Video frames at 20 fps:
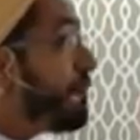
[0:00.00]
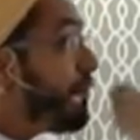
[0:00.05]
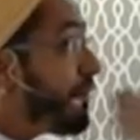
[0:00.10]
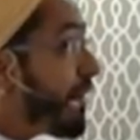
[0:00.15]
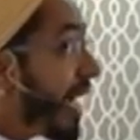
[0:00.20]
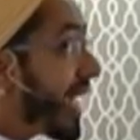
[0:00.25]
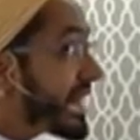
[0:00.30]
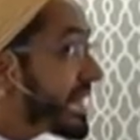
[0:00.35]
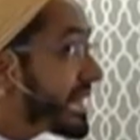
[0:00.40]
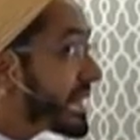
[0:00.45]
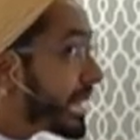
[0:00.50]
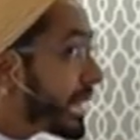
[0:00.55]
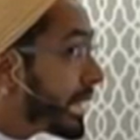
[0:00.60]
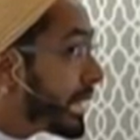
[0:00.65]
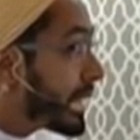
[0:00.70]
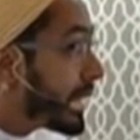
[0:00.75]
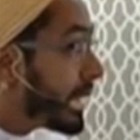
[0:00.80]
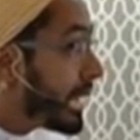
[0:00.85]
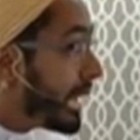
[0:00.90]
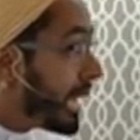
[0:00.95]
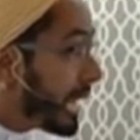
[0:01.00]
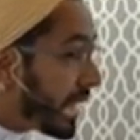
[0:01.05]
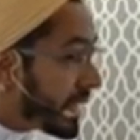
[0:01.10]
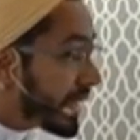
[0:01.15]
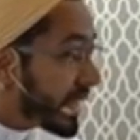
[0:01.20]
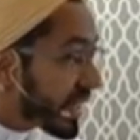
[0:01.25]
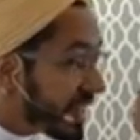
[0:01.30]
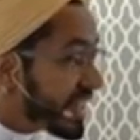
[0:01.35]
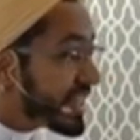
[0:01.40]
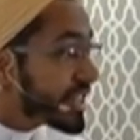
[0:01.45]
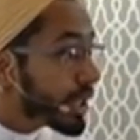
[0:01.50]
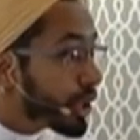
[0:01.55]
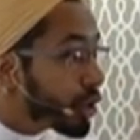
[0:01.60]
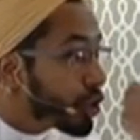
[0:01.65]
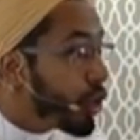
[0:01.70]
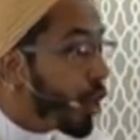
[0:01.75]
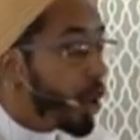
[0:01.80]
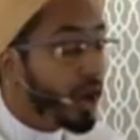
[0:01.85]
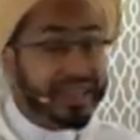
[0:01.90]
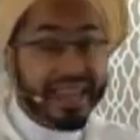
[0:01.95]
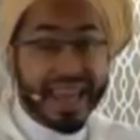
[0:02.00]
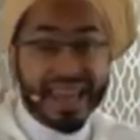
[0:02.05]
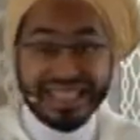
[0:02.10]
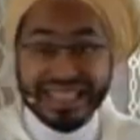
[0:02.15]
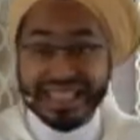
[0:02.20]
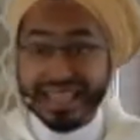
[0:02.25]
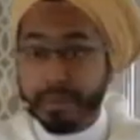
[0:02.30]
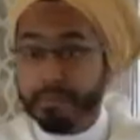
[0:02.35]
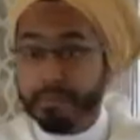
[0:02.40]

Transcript: factor in a recent court case in